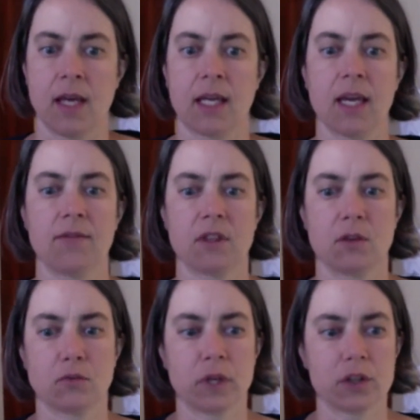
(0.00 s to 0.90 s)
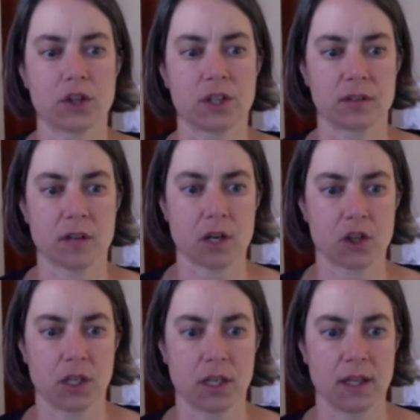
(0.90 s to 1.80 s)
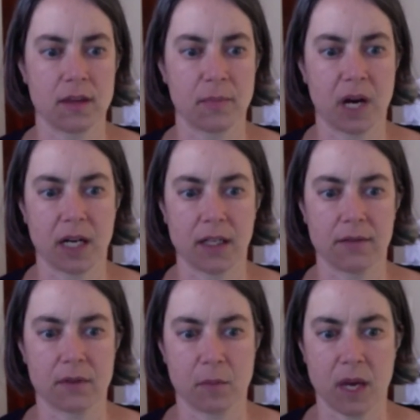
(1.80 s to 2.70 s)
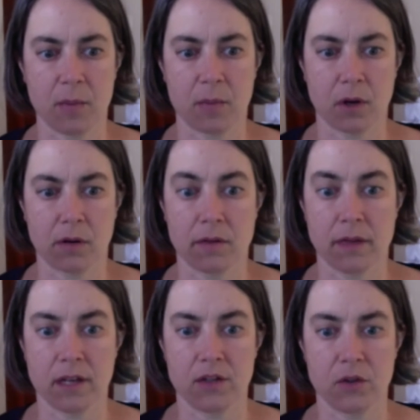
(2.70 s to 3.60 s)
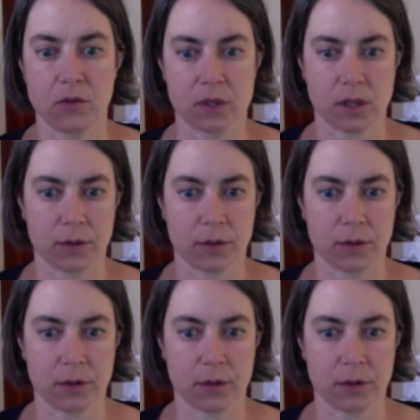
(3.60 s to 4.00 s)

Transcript: given the rich discussion in the body of the paper, then do so.